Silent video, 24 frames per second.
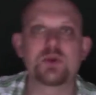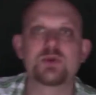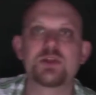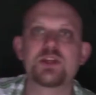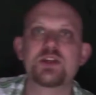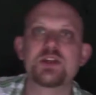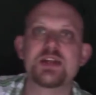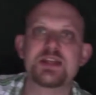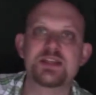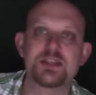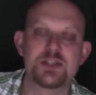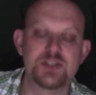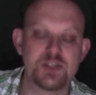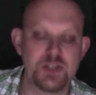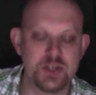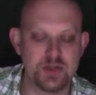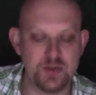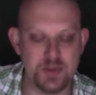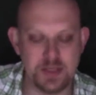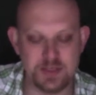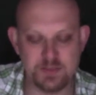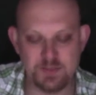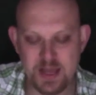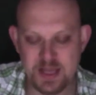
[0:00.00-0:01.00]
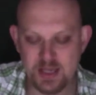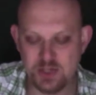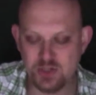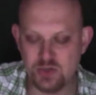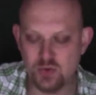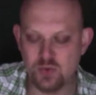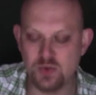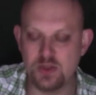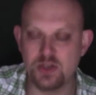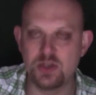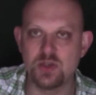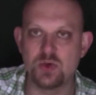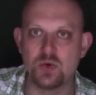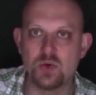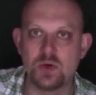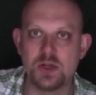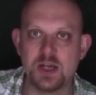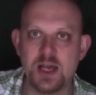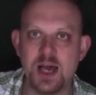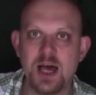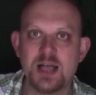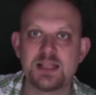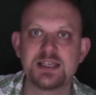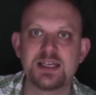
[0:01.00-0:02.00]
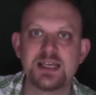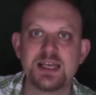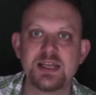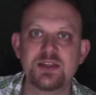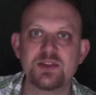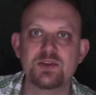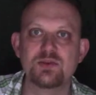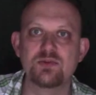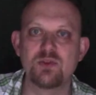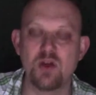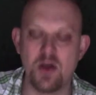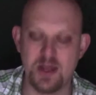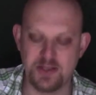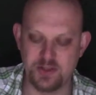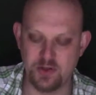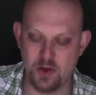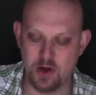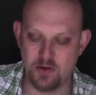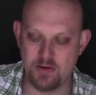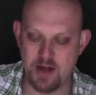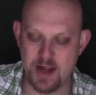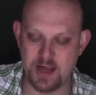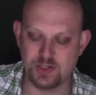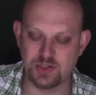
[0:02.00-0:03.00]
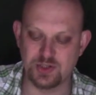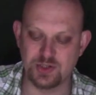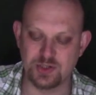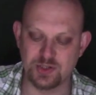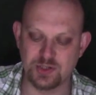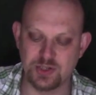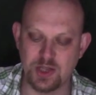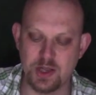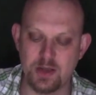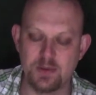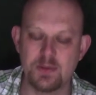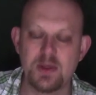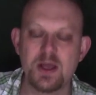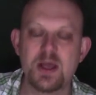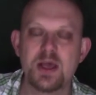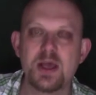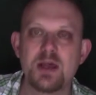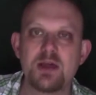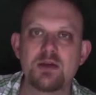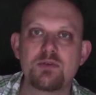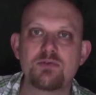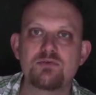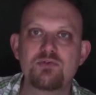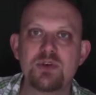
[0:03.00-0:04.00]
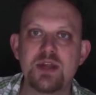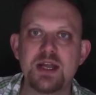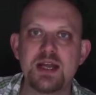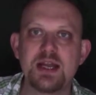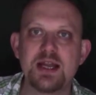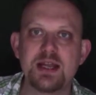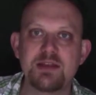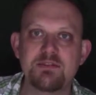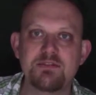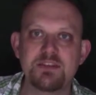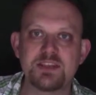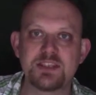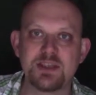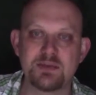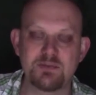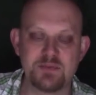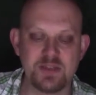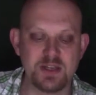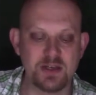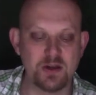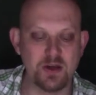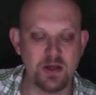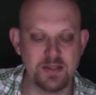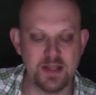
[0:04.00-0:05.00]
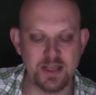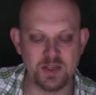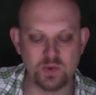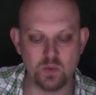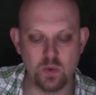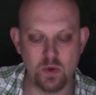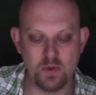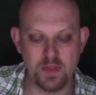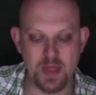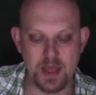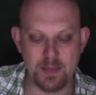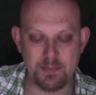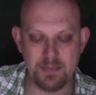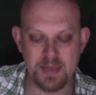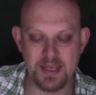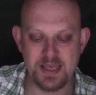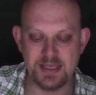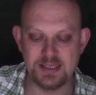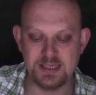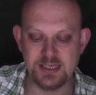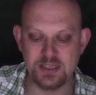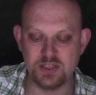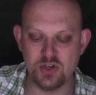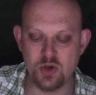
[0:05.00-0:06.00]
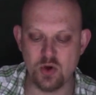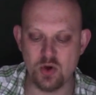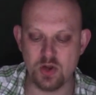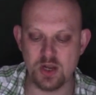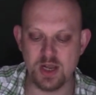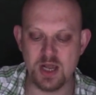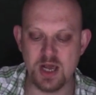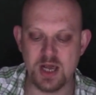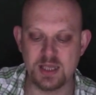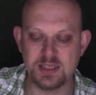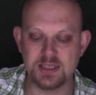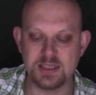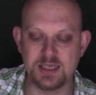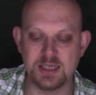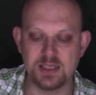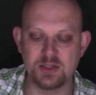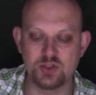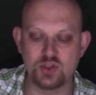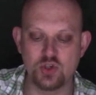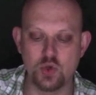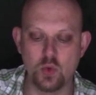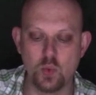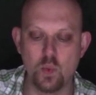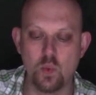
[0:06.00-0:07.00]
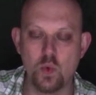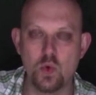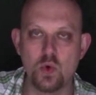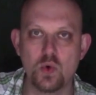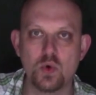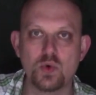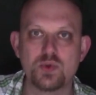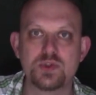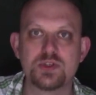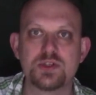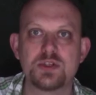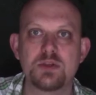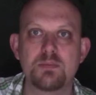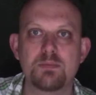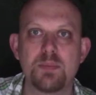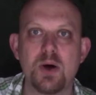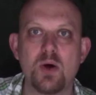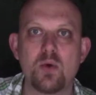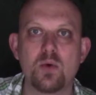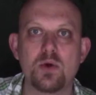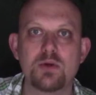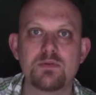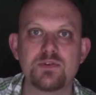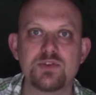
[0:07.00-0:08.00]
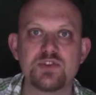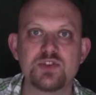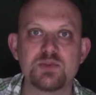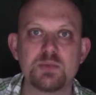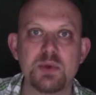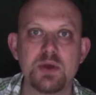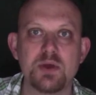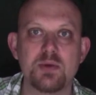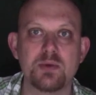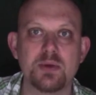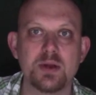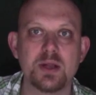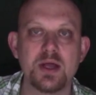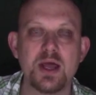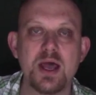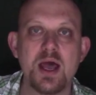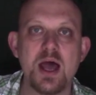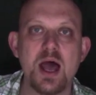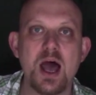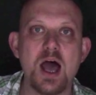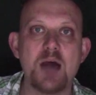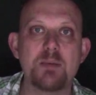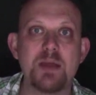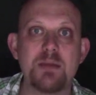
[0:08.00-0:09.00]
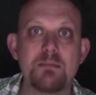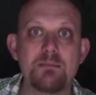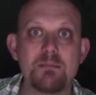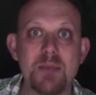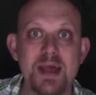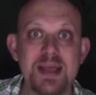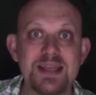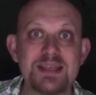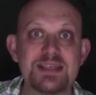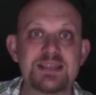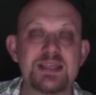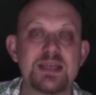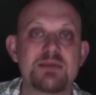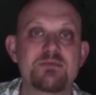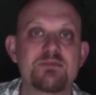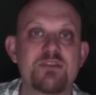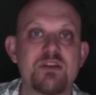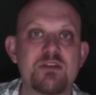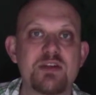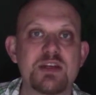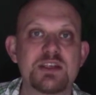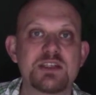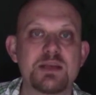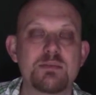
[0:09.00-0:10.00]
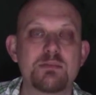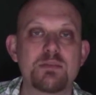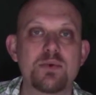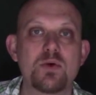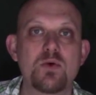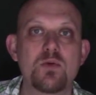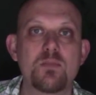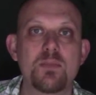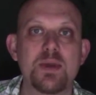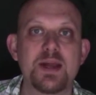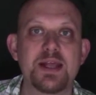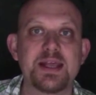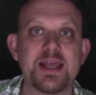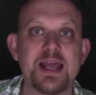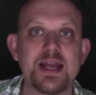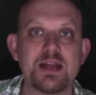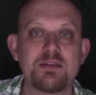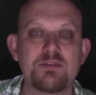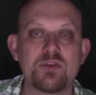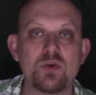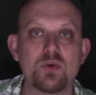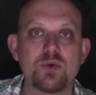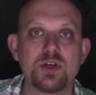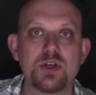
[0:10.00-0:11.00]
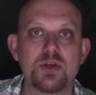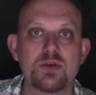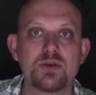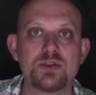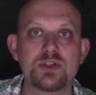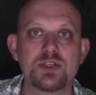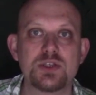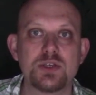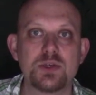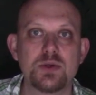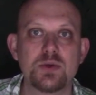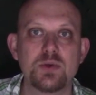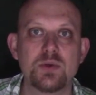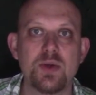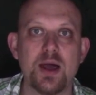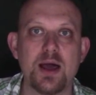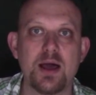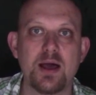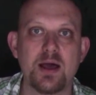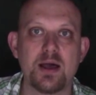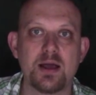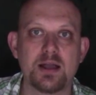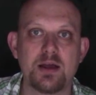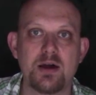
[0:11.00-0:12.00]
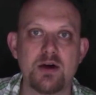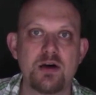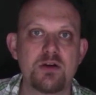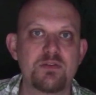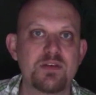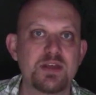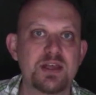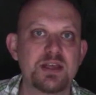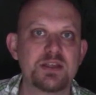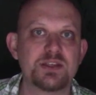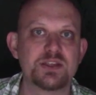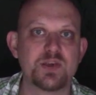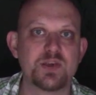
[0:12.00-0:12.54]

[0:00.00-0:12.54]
you need to do is make sure that you're cutting in the right direction. So really, for something like this, what that means is not cutting towards the bowl of the spoon. It may seem very simple, but again, if you're new to carving into